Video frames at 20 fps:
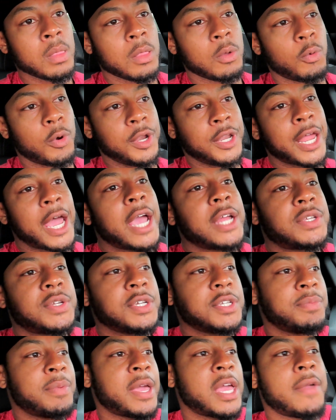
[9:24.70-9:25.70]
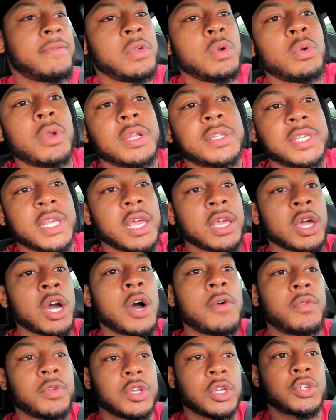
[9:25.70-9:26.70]
with nitrous, man, if you were to take
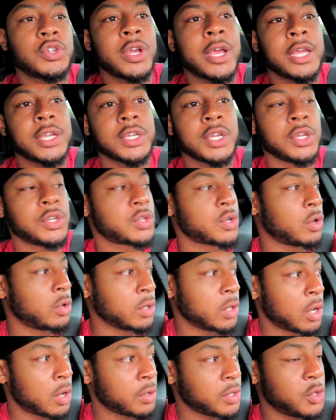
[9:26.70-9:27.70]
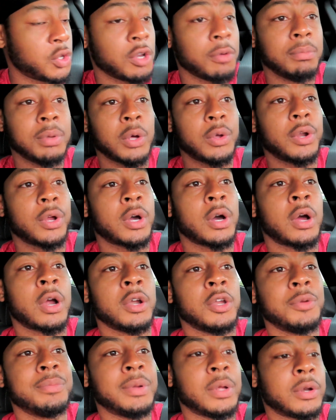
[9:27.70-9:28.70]
off with your traction control on, you could blow the car,
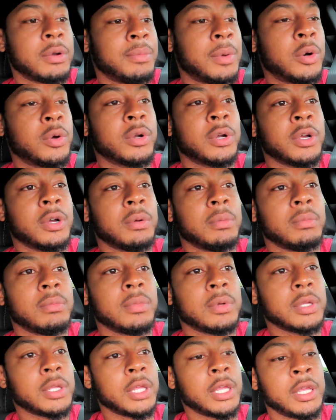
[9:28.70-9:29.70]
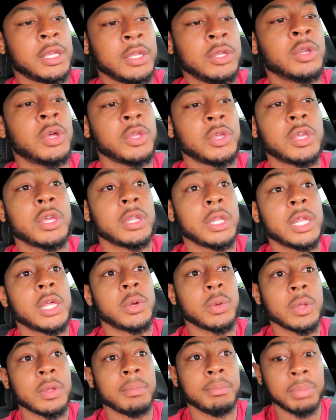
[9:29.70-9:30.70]
you could blow the motor up. You know, you could
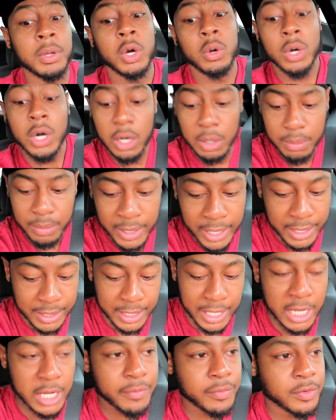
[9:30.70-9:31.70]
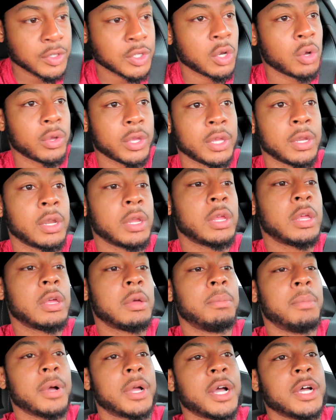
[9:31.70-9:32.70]
literally blow up, like, not even
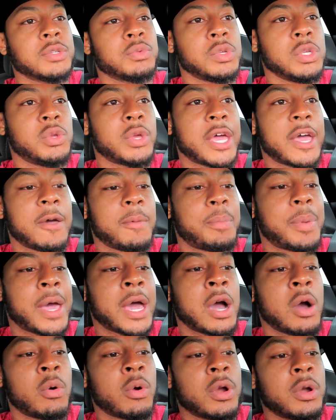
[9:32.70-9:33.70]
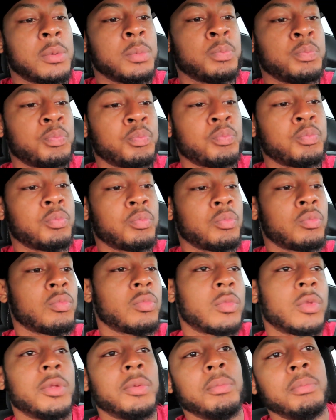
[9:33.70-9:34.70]
joking. Because when you have power,
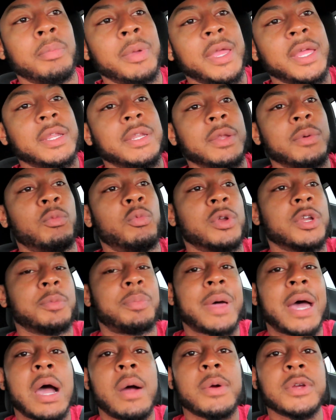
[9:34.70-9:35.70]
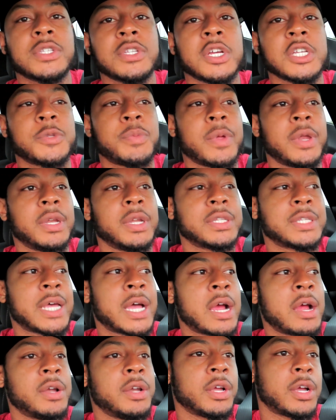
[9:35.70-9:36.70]
when the power starts spinning the
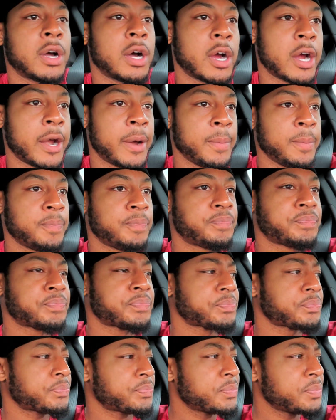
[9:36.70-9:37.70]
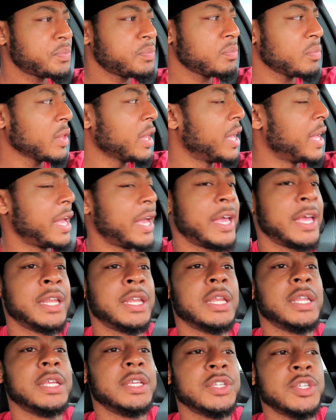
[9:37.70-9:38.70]
tire in the car,
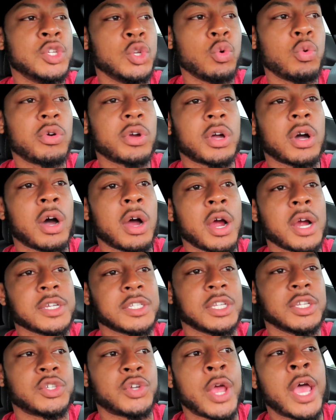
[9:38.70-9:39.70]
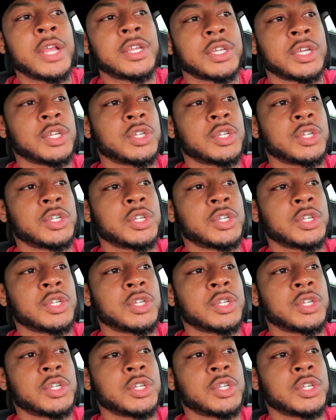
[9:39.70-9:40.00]
in these newer cars, the traction